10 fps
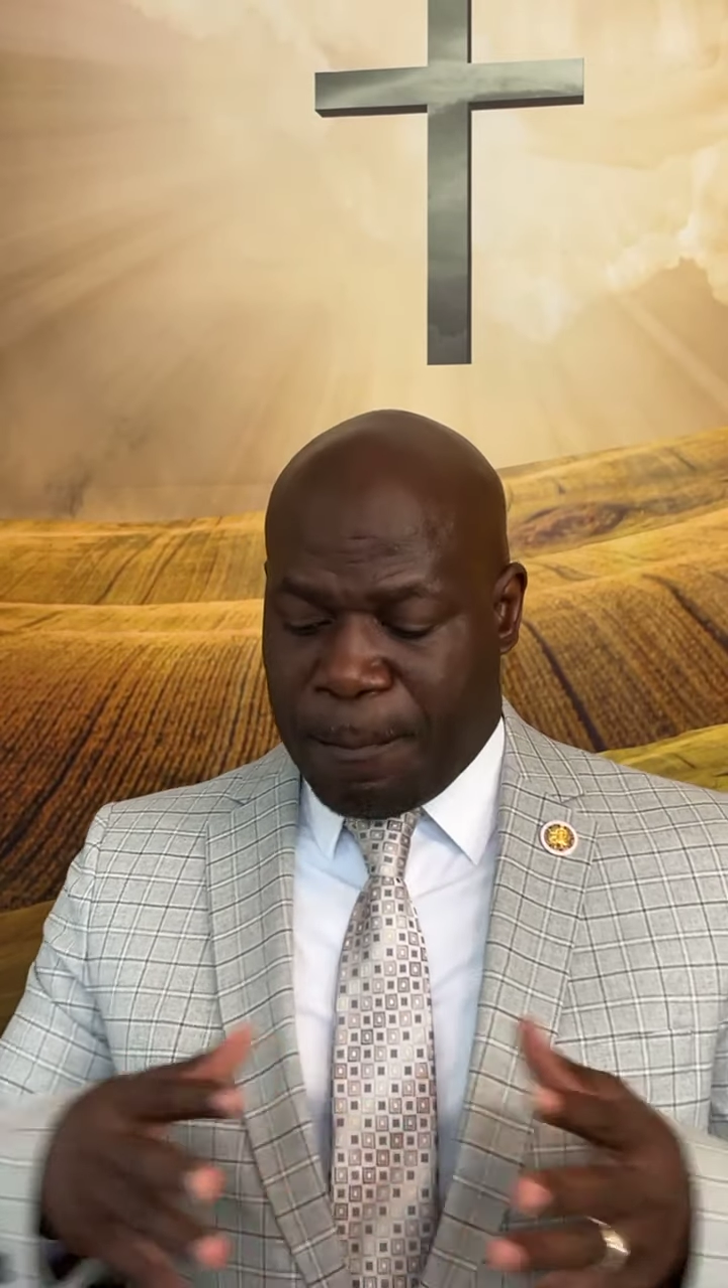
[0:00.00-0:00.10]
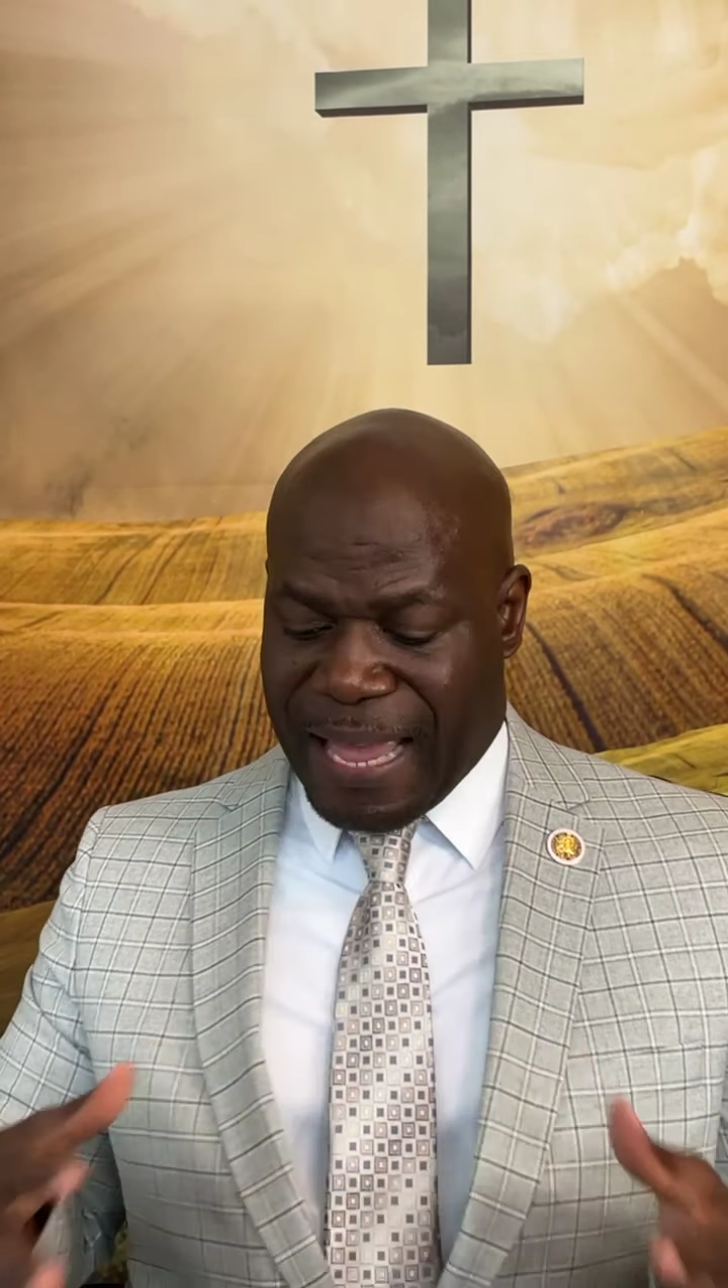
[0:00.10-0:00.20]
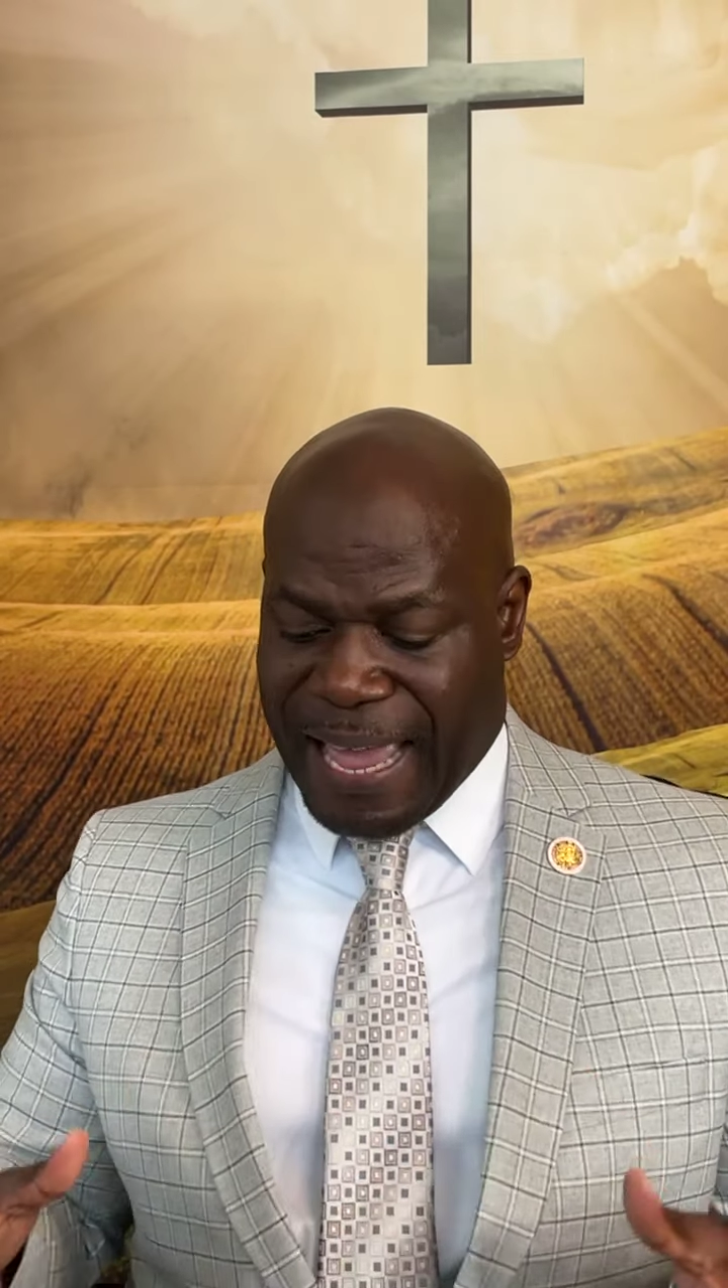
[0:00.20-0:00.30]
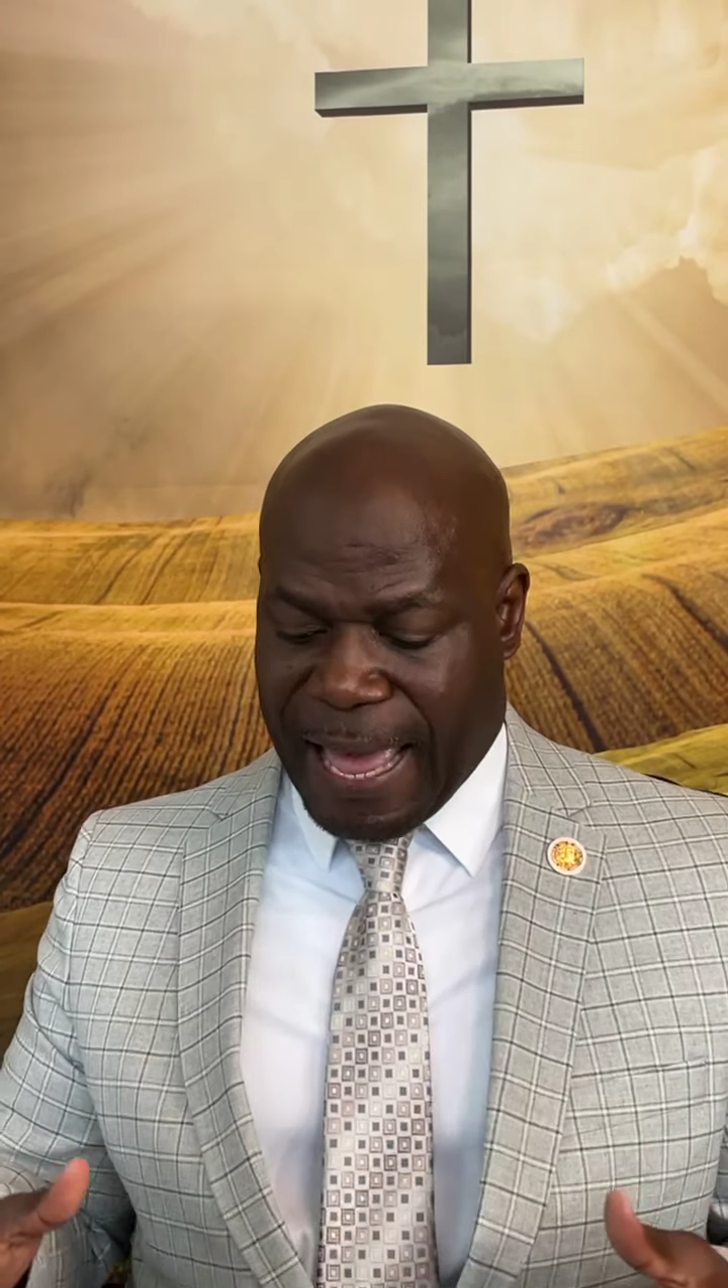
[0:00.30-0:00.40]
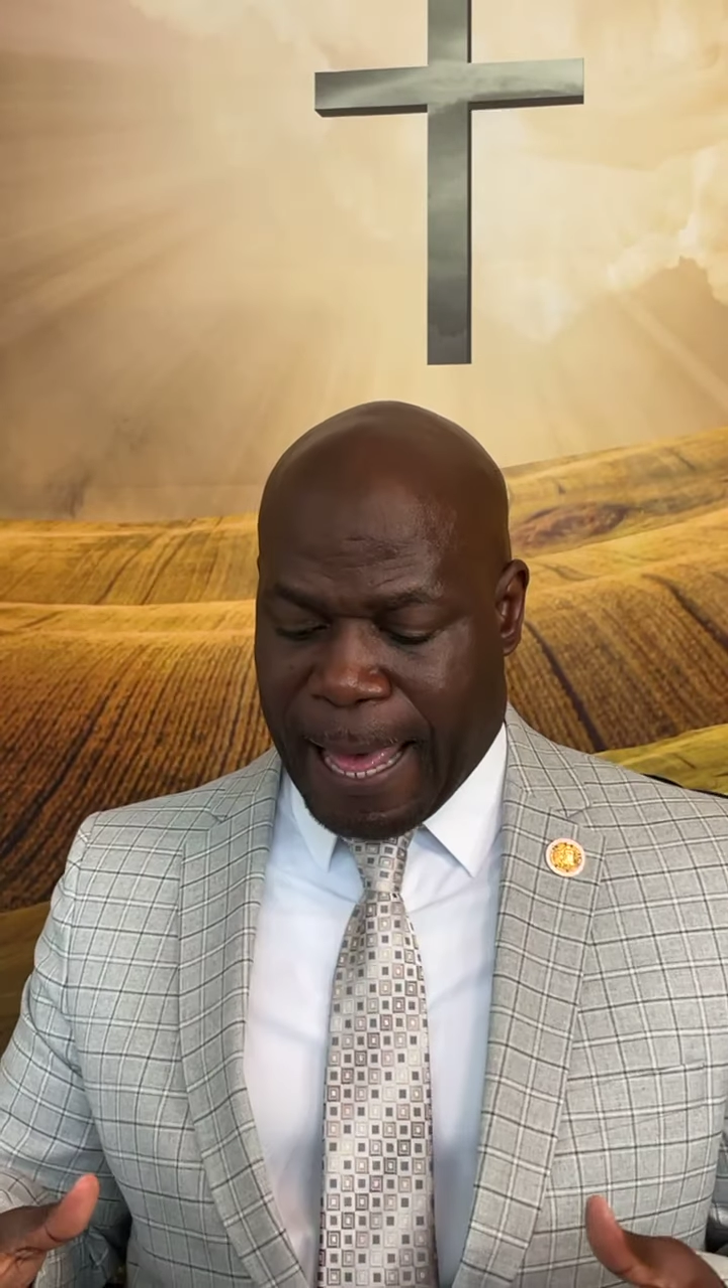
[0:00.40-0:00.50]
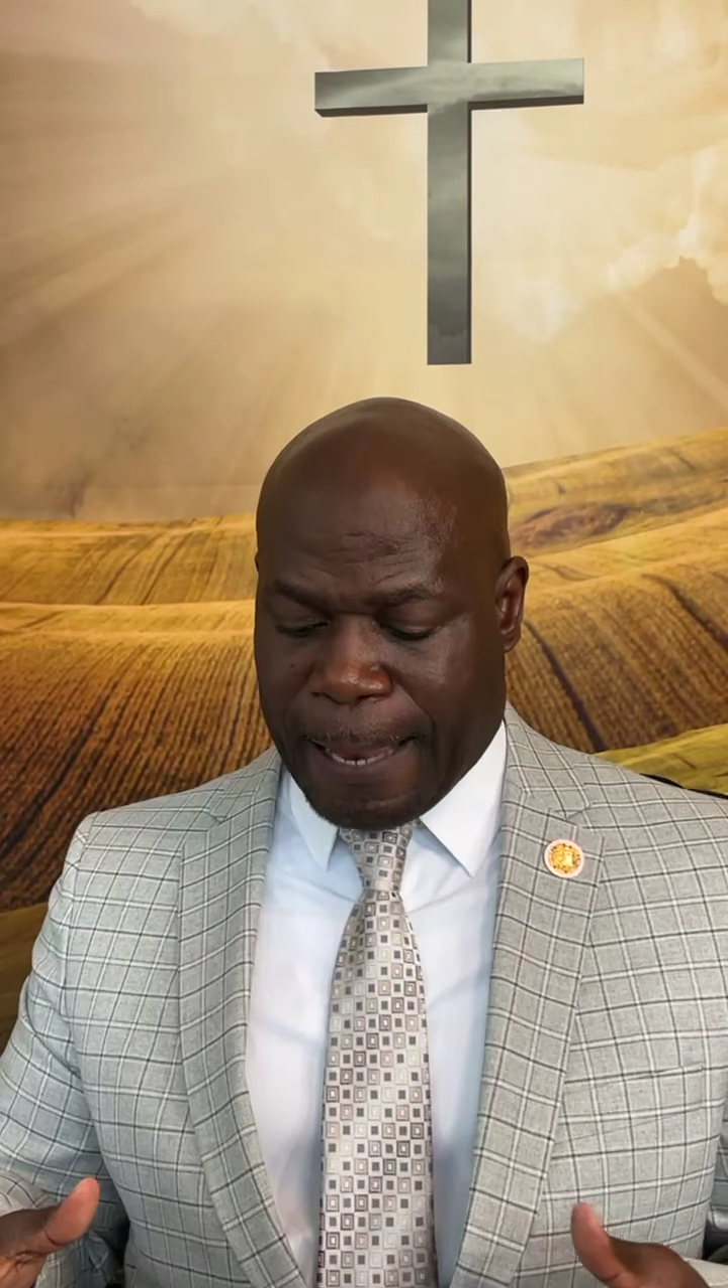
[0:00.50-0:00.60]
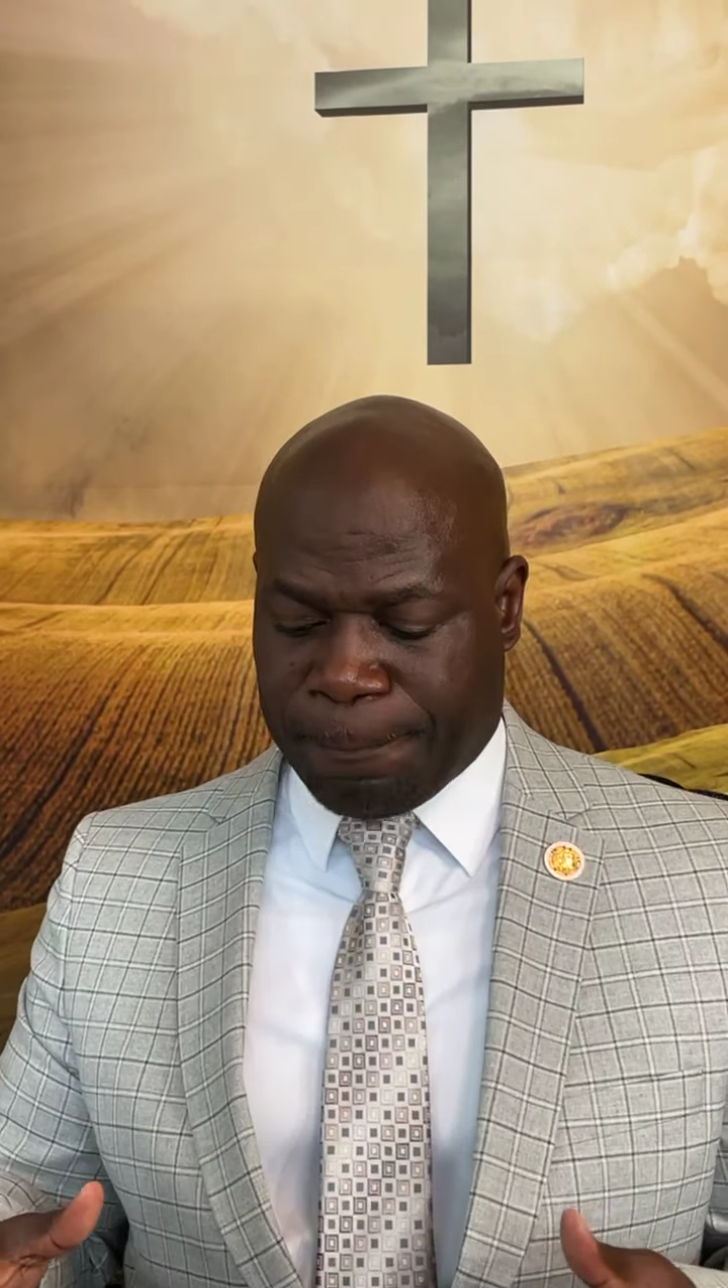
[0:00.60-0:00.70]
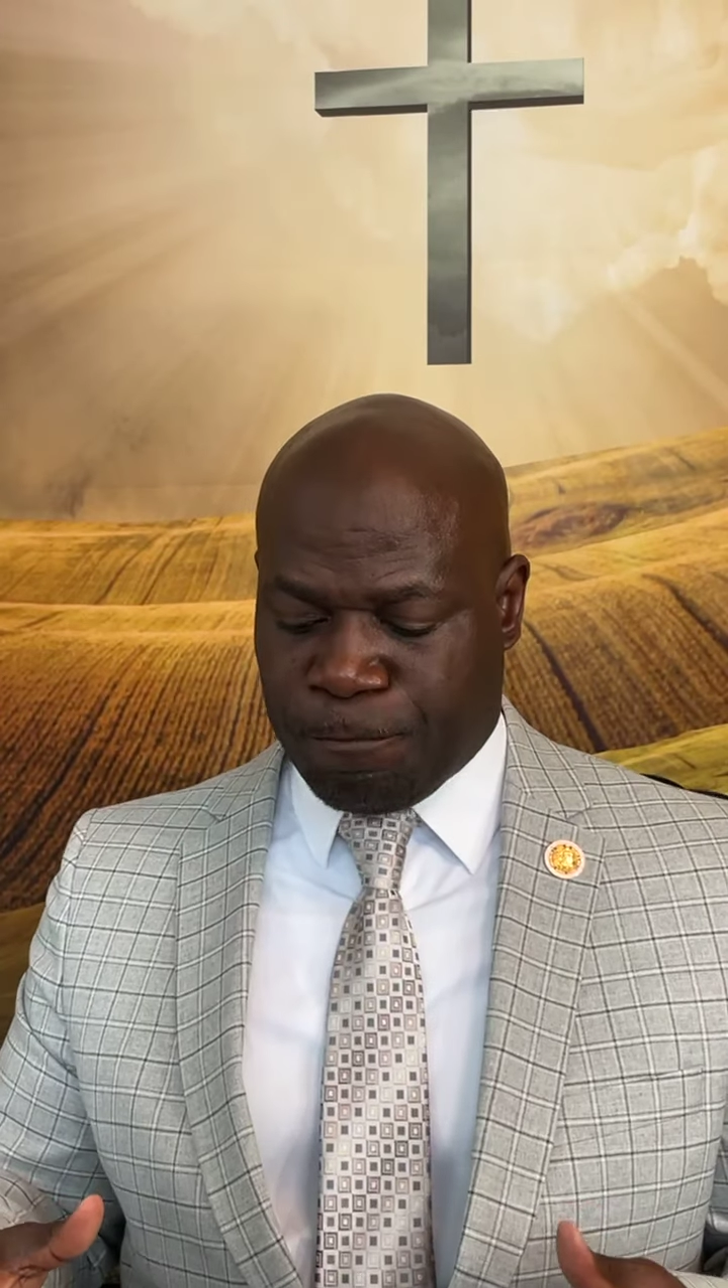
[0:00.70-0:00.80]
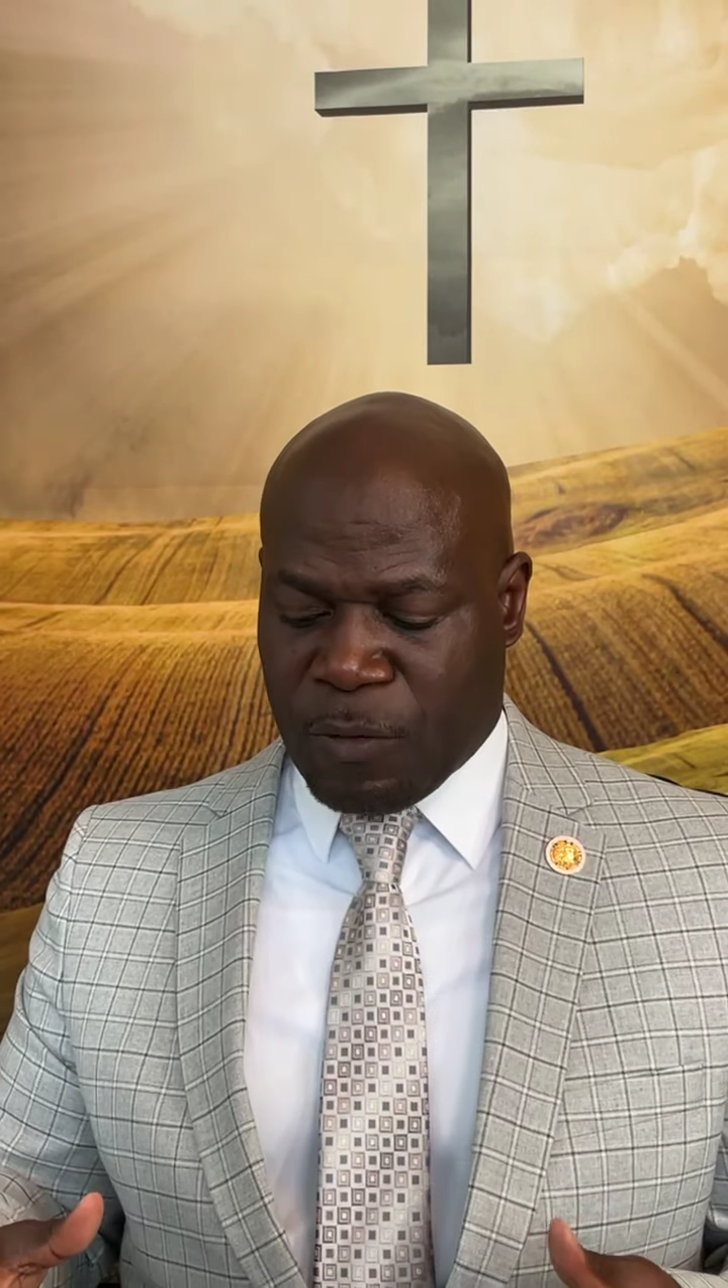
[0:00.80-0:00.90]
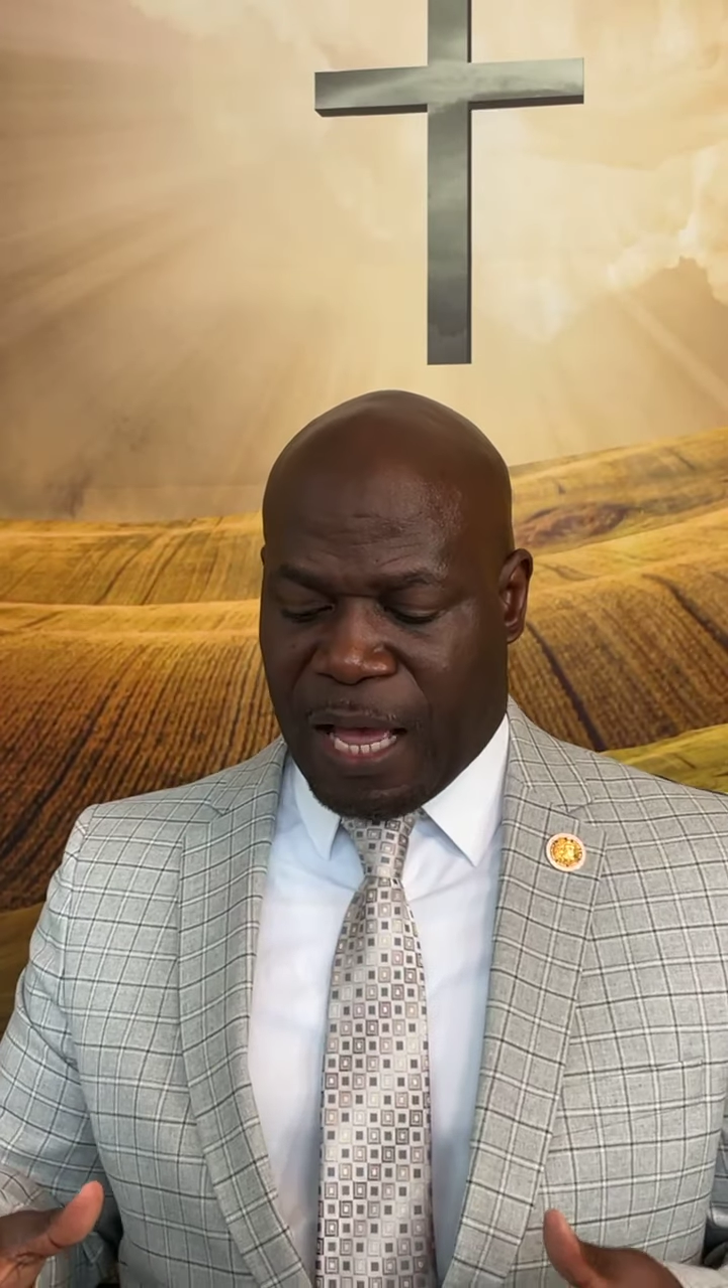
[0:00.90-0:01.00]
man